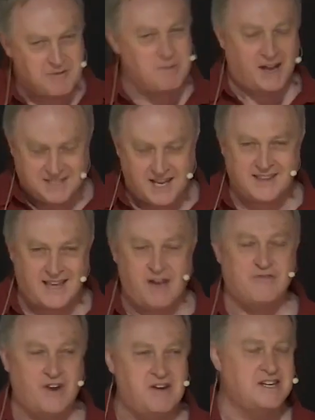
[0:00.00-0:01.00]
We might take that
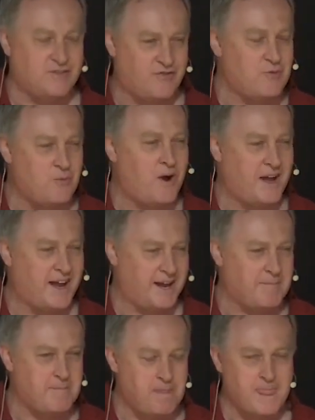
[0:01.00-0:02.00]
a very different
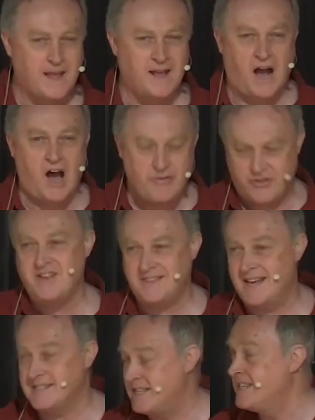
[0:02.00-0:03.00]
way. I think
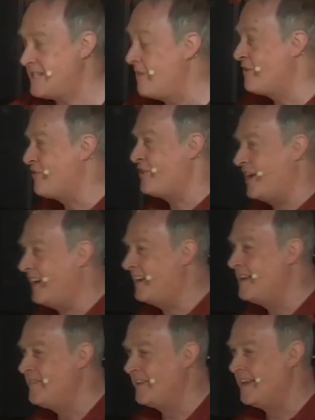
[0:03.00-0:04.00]
that says
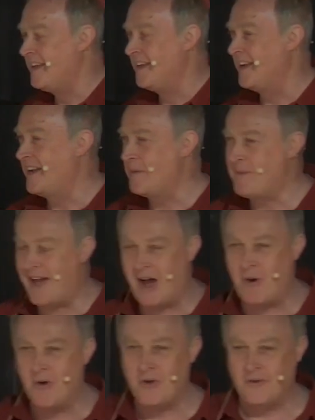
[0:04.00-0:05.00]
everything
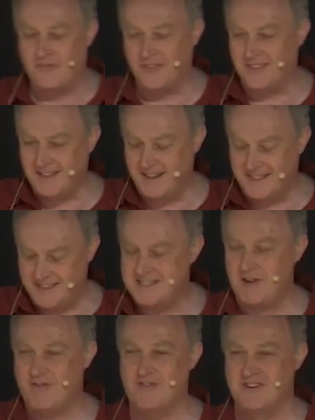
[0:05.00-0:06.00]
about the
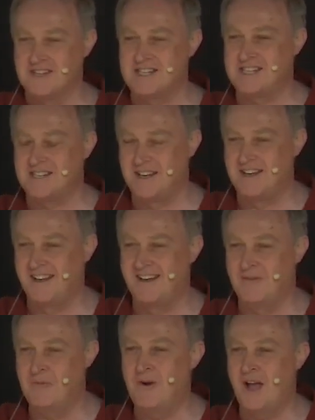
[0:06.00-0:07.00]
difference
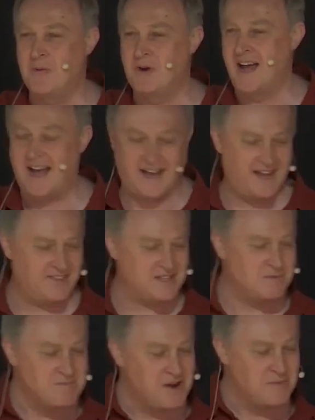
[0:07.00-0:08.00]
where we're at at
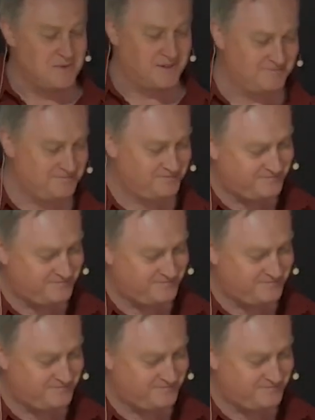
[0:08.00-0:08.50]
this moment.